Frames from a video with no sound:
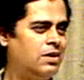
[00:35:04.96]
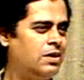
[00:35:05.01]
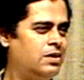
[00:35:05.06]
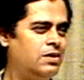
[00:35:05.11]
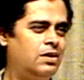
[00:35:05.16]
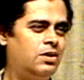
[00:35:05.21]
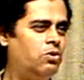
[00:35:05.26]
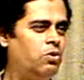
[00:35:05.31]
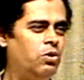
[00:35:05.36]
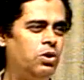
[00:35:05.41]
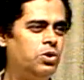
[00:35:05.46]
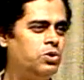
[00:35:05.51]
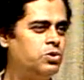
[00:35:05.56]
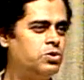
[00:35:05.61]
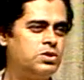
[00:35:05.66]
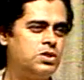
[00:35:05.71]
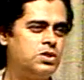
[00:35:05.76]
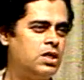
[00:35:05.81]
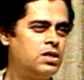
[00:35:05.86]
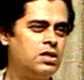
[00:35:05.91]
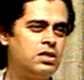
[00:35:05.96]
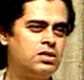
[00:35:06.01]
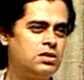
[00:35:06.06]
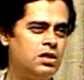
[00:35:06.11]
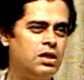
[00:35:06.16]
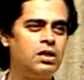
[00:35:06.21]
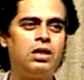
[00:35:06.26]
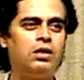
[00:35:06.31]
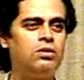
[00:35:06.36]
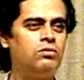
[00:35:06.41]
that all those techniques are
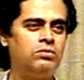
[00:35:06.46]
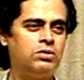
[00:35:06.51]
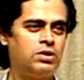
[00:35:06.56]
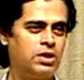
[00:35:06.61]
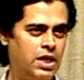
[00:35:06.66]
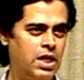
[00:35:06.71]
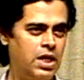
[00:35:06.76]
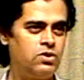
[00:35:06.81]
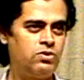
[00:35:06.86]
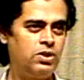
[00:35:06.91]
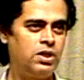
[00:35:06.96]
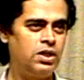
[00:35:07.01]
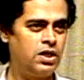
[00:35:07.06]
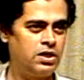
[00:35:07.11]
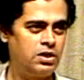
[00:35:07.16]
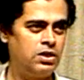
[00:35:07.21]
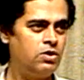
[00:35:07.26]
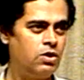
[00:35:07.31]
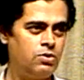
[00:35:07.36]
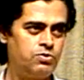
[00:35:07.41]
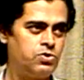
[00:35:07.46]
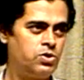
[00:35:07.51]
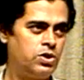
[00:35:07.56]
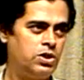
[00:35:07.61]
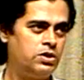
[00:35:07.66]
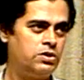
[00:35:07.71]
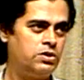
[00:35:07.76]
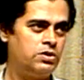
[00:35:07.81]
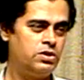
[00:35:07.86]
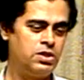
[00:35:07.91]
now gradually getting obsolete.
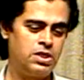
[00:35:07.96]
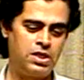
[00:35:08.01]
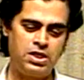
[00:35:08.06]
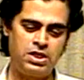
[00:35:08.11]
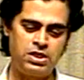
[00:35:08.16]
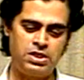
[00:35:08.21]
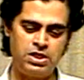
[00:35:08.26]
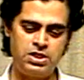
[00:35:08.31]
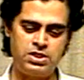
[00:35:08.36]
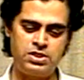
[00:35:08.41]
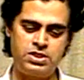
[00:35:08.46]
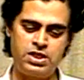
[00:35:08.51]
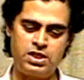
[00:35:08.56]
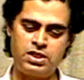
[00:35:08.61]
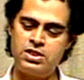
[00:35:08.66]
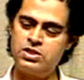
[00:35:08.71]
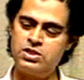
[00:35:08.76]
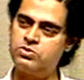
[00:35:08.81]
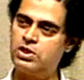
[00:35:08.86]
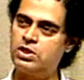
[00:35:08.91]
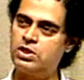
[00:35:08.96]
These techniques were